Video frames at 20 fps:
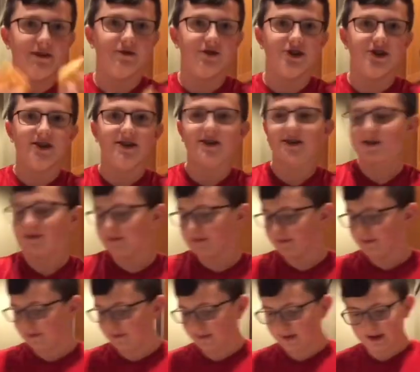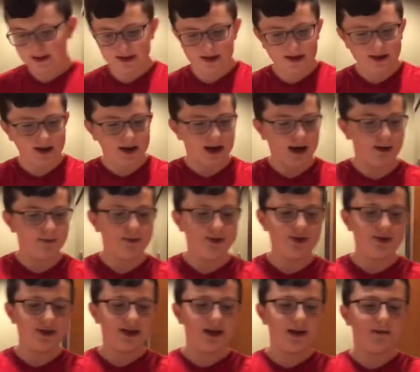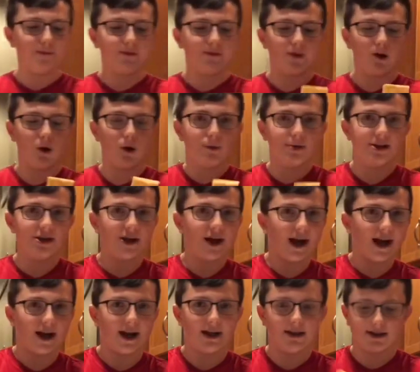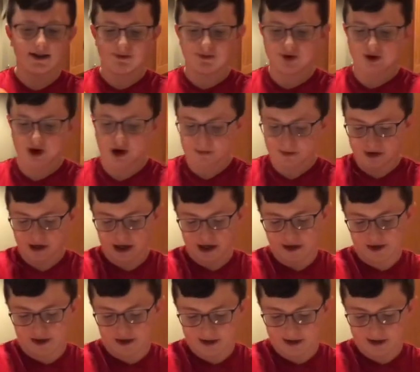cheese. I'm using Colby Jack and some sharp cheddar.